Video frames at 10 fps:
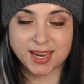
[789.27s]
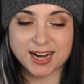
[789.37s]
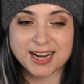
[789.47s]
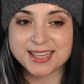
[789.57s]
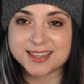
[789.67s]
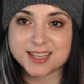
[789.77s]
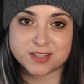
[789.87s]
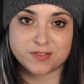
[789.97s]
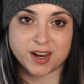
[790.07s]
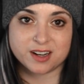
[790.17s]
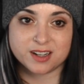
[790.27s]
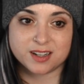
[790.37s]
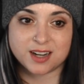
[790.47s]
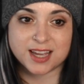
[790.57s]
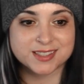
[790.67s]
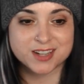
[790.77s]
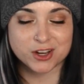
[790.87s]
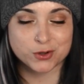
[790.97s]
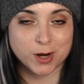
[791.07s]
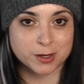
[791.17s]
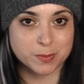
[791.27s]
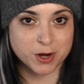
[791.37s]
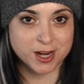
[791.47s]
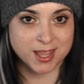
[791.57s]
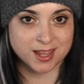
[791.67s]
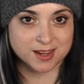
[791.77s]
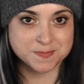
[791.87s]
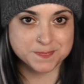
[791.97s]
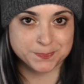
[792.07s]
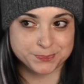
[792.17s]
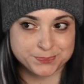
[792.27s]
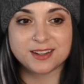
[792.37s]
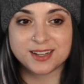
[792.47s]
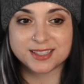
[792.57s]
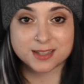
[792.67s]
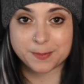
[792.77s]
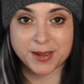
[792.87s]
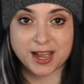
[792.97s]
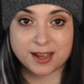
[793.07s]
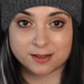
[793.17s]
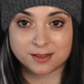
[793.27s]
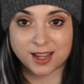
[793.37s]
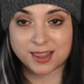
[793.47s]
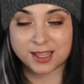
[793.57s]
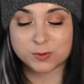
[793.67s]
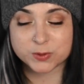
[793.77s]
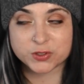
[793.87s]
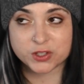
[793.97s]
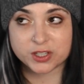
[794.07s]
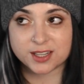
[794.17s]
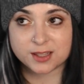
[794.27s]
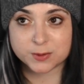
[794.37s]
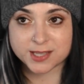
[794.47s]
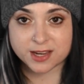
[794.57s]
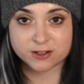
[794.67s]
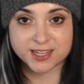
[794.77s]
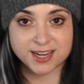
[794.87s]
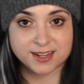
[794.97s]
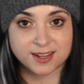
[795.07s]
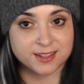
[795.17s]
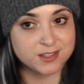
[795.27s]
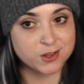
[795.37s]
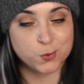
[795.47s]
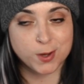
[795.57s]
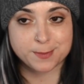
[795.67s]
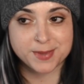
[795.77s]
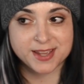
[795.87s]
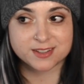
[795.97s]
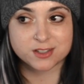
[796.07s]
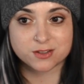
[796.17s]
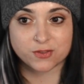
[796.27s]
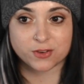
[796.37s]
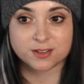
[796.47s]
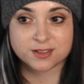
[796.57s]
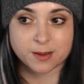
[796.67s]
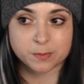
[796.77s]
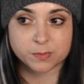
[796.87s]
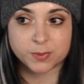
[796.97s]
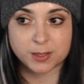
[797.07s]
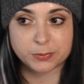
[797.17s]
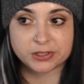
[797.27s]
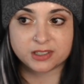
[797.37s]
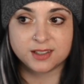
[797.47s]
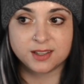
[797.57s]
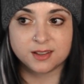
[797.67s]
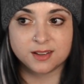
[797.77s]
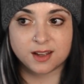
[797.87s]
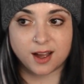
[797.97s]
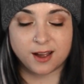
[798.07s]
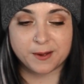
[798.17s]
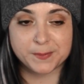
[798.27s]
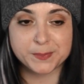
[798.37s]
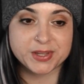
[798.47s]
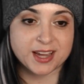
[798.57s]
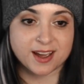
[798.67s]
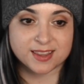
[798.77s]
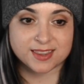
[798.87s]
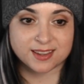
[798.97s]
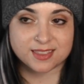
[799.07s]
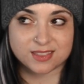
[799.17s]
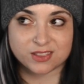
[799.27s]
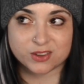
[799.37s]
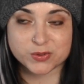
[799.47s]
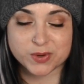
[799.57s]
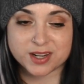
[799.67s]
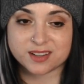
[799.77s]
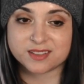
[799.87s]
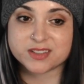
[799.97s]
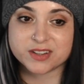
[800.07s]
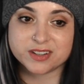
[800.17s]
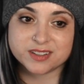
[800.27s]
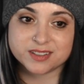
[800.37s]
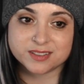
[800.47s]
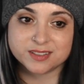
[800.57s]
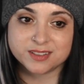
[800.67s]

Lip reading: And I think that's fair. It's not groundbreaking. I mean, it's not bad. I think it was good. I think it was entertaining. It's a quick binge for some people. But yeah, I think those ratings are...